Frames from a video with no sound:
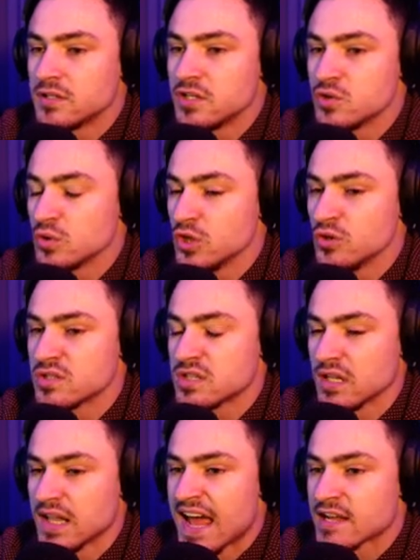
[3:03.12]
Did you lose
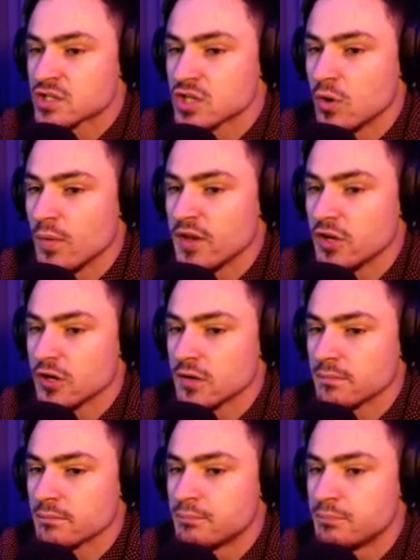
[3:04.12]
the lasso in your
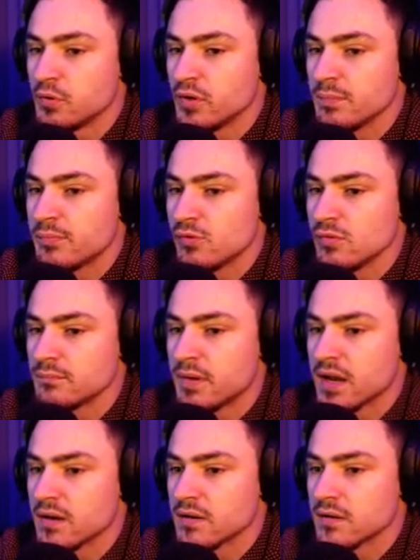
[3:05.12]
booty boot
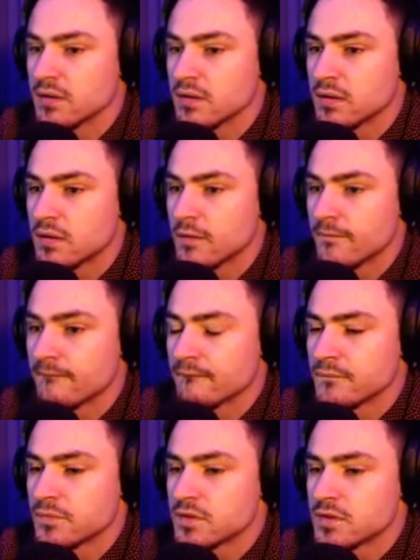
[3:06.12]
butt?
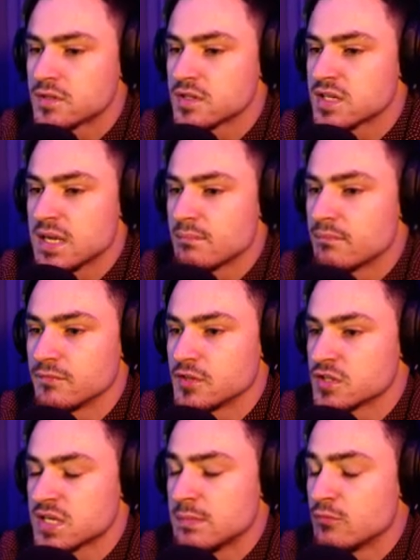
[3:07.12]
Just keep,
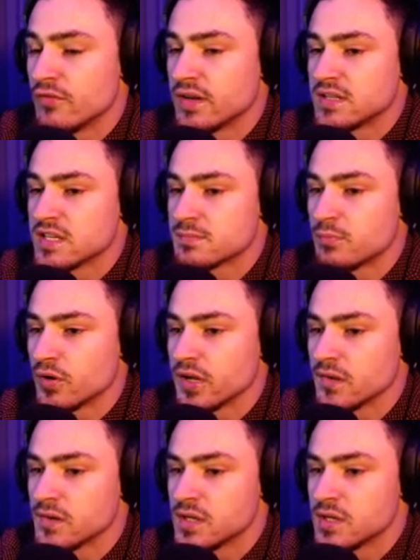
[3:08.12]
just keep moving at this
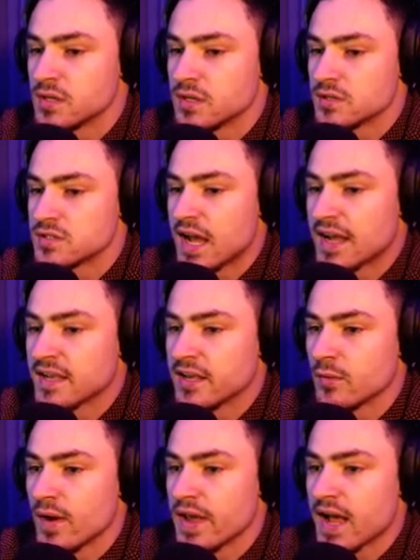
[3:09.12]
point. I can
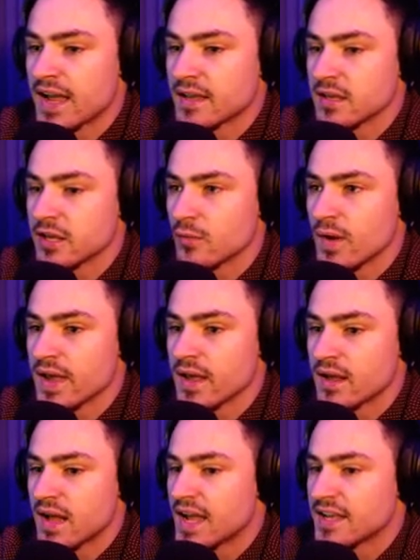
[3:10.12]
get away. I can get away.
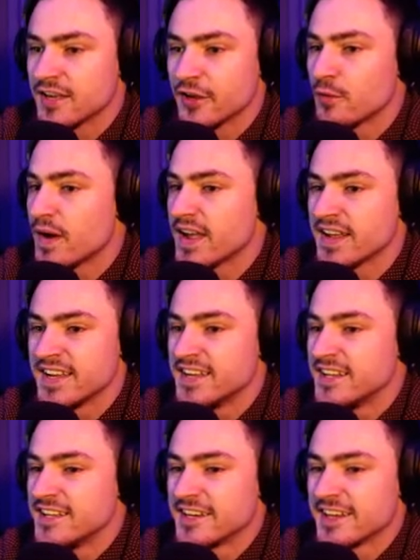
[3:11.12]
I can get away.
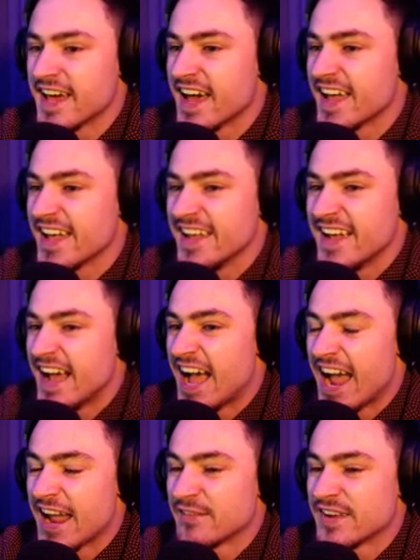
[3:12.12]
Look at that.
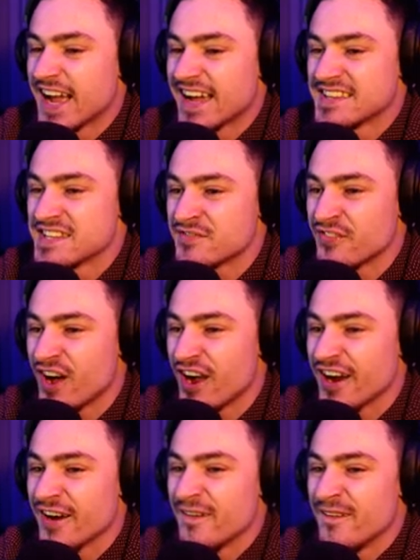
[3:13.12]
I haven't gotten this
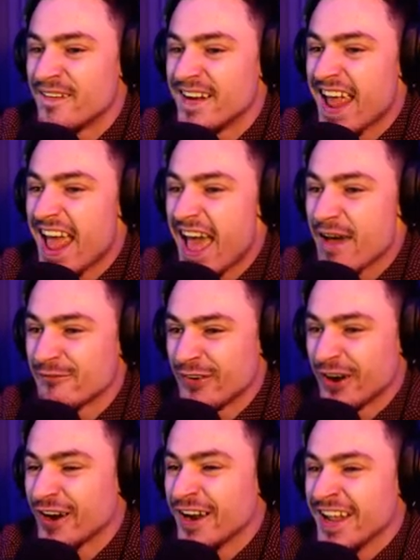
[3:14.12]
far
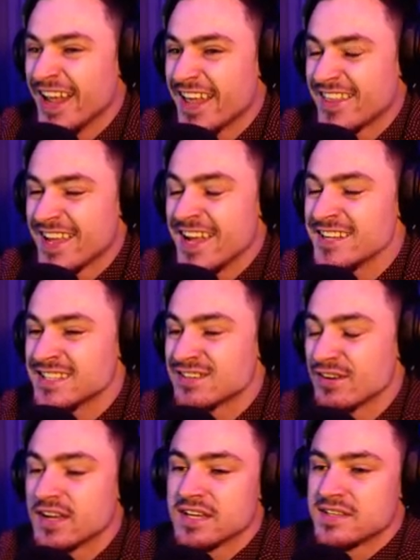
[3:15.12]
ever in the
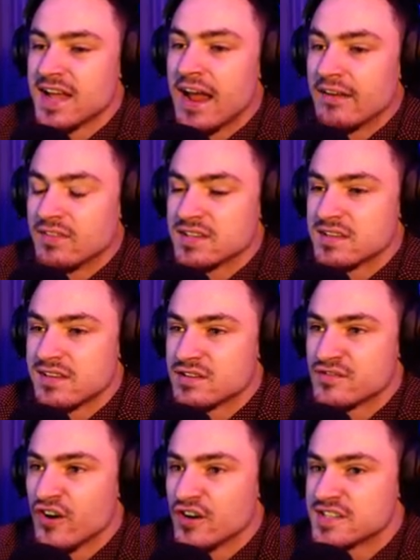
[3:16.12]
history. Because I this is
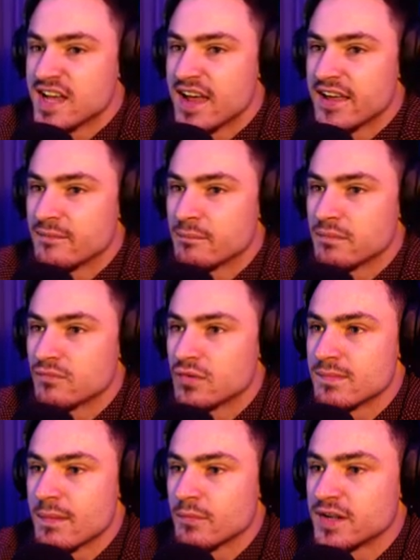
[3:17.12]
as far as I
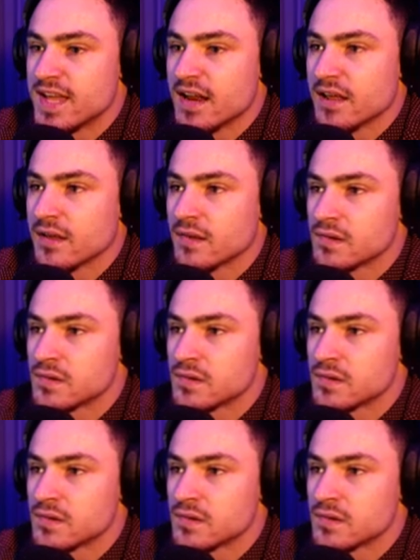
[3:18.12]
remember getting.